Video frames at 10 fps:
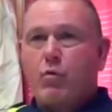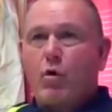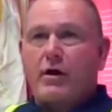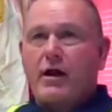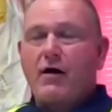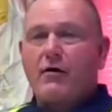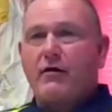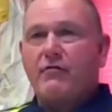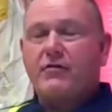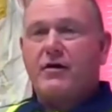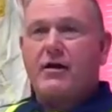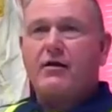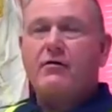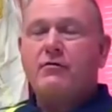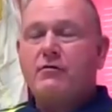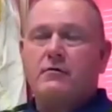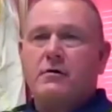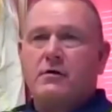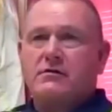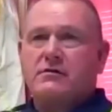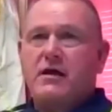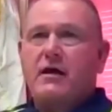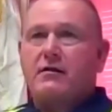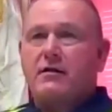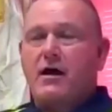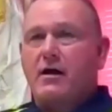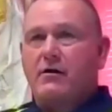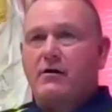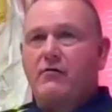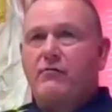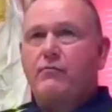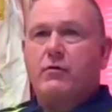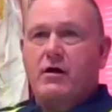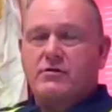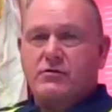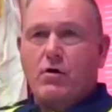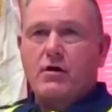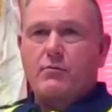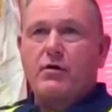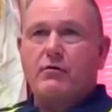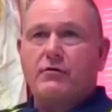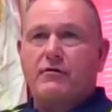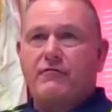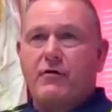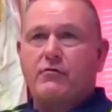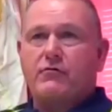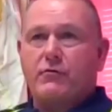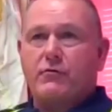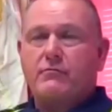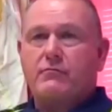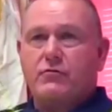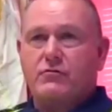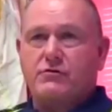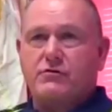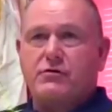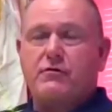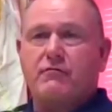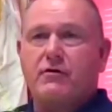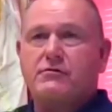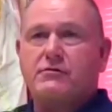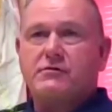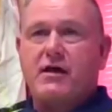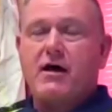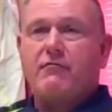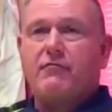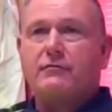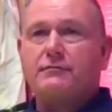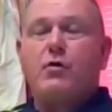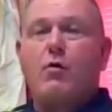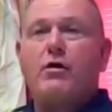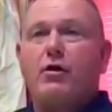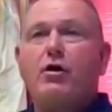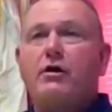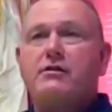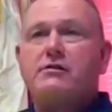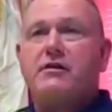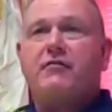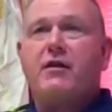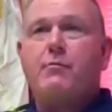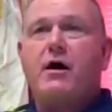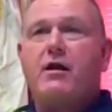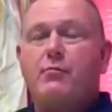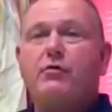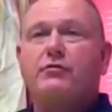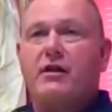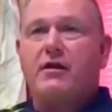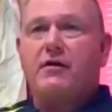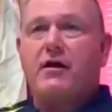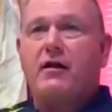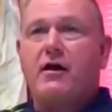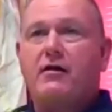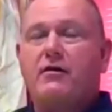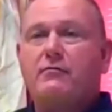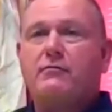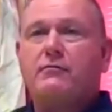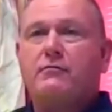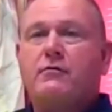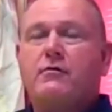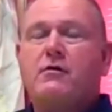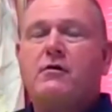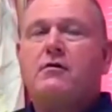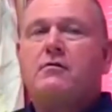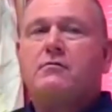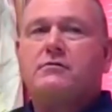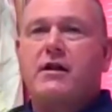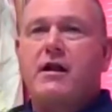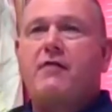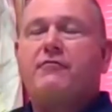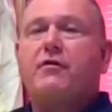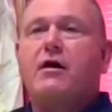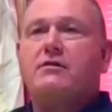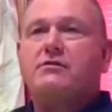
pointing out everything. Second thing is, when I started building the first one, which was the universal scaffold, I wasn't looking to see if anybody built anything like it. But then after I